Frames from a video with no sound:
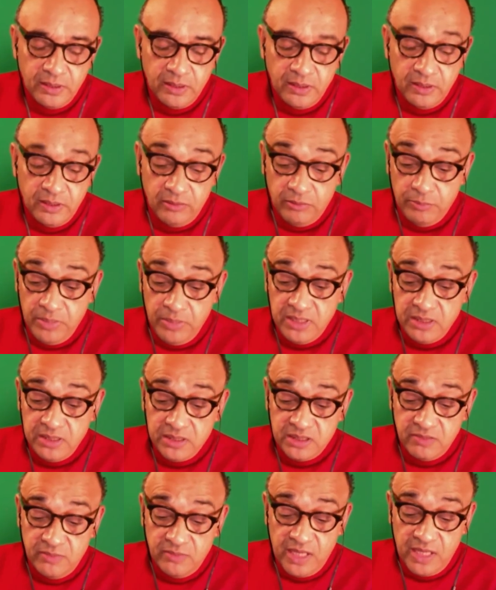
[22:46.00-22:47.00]
There are
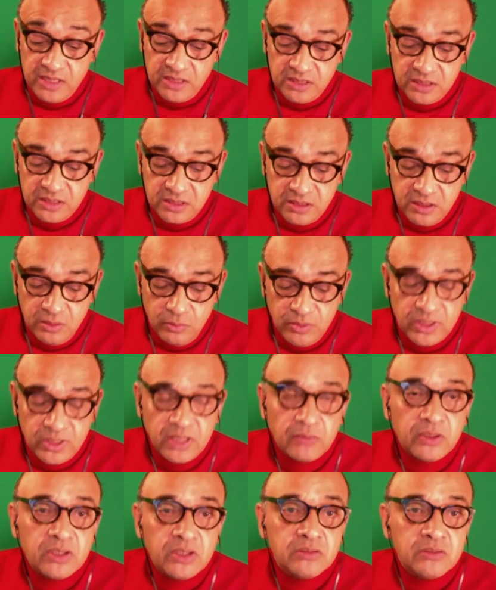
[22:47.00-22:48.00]
millions of us with
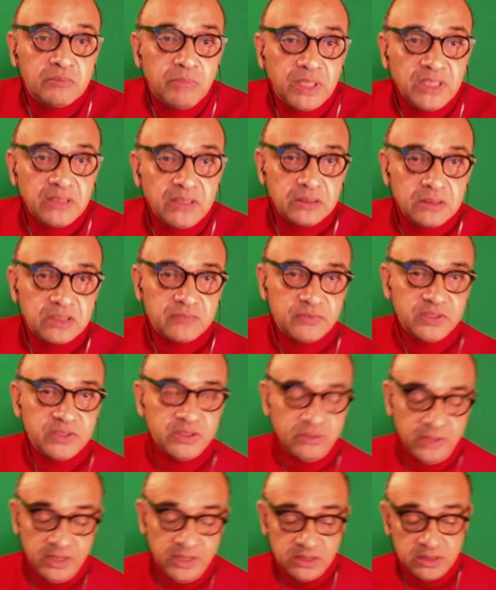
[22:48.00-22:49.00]
our own bundles of
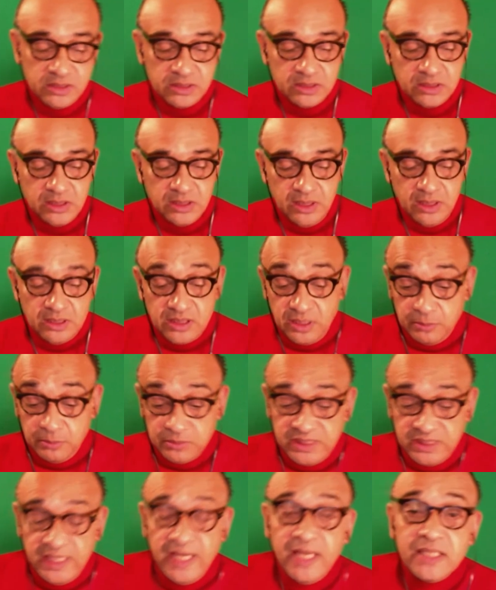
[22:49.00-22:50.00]
interests, some
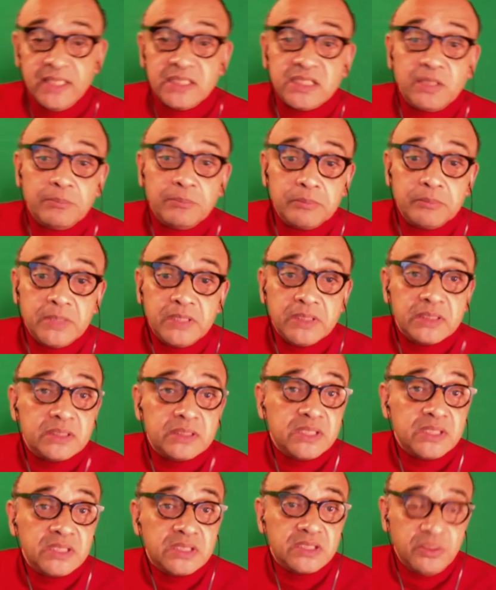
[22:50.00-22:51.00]
shared, some
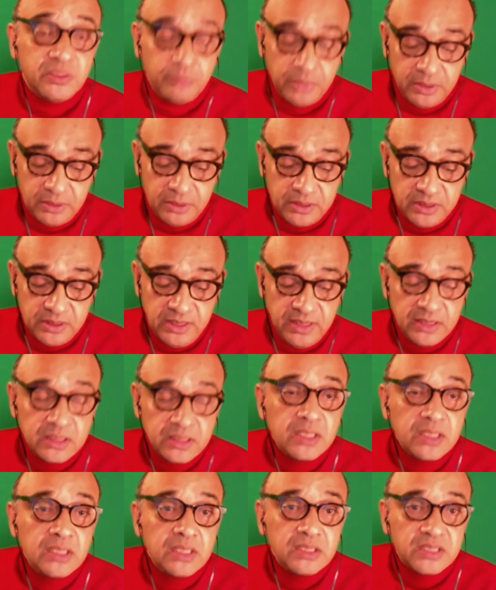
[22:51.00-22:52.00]
consistent but distinct,
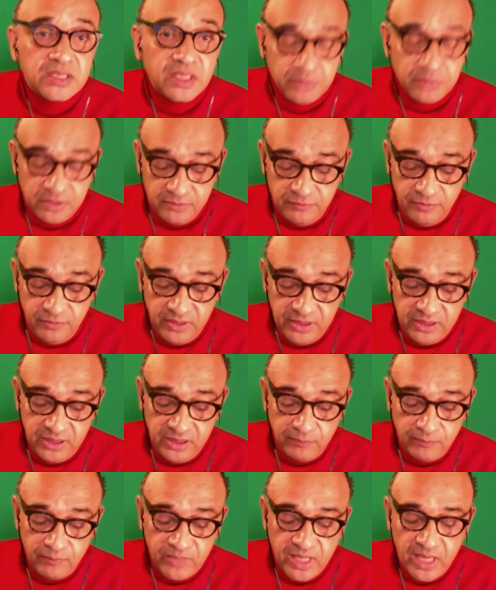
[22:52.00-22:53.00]
some
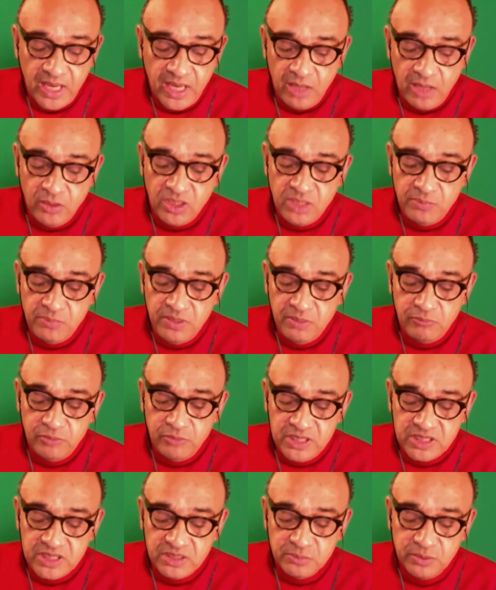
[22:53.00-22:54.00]
conflicting. How could it be
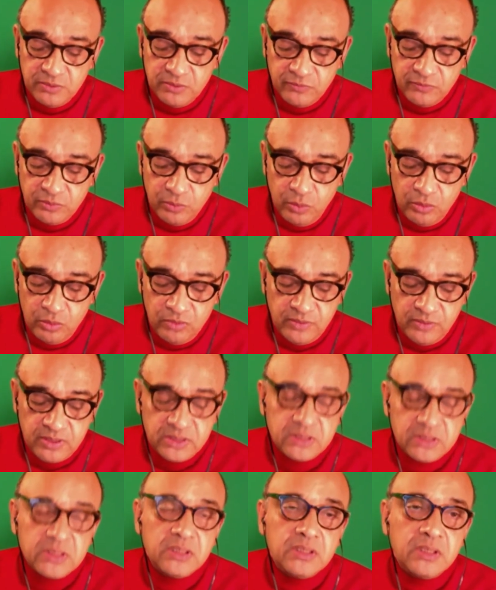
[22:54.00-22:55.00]
reasonable for all of
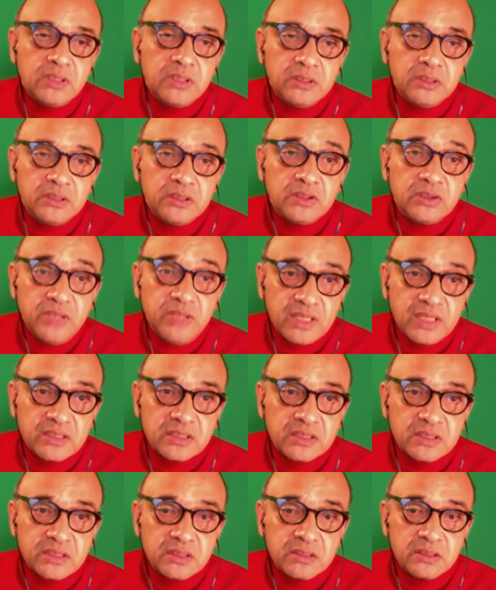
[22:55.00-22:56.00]
us to
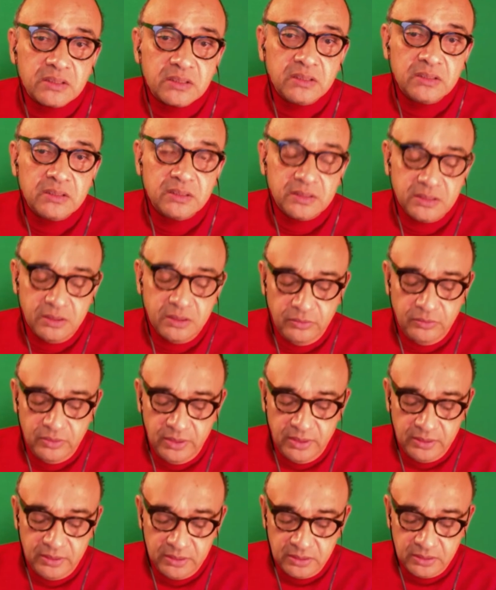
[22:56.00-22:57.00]
trust in this
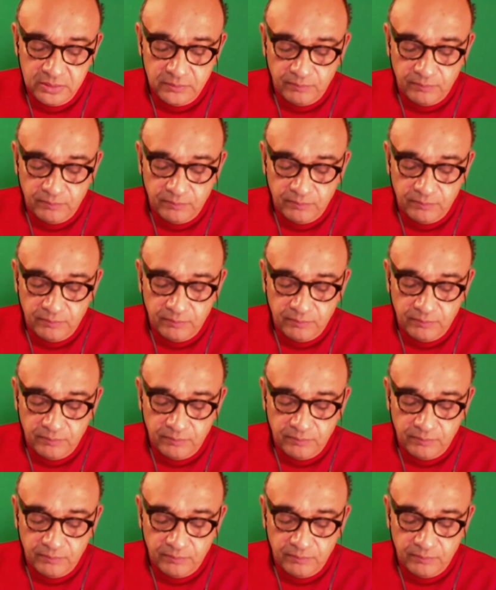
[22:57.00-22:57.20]
context?